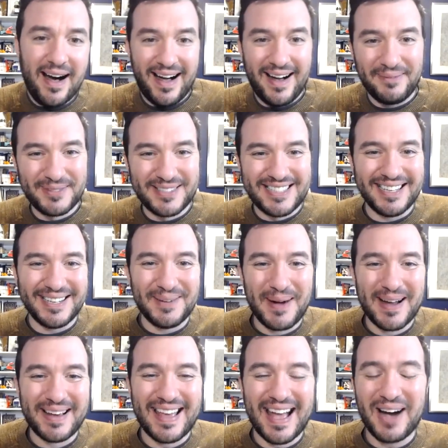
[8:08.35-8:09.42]
I'm sitting on my
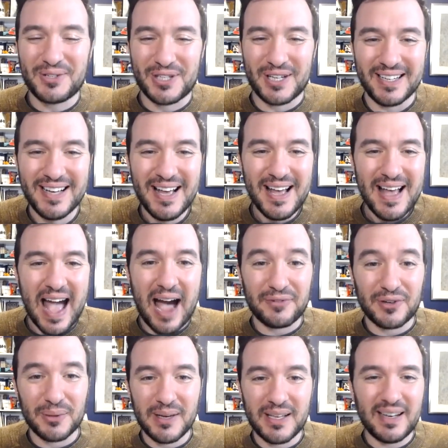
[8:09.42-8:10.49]
couch at
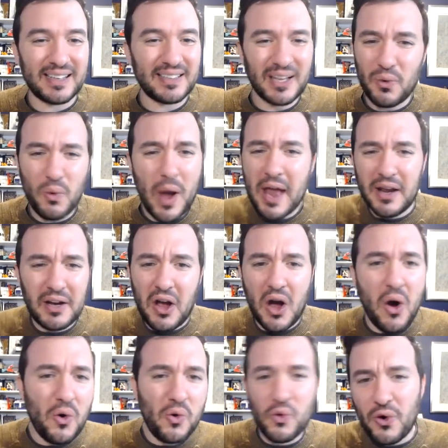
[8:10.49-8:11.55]
after midnight, like, way to
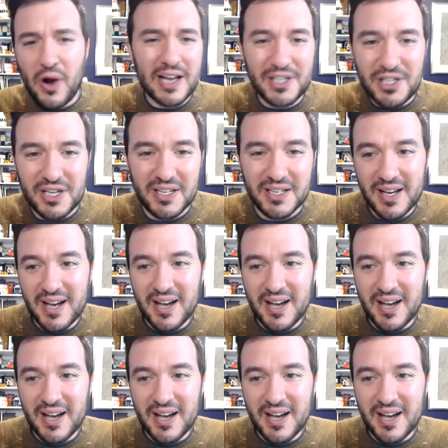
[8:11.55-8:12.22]
go, Reggie.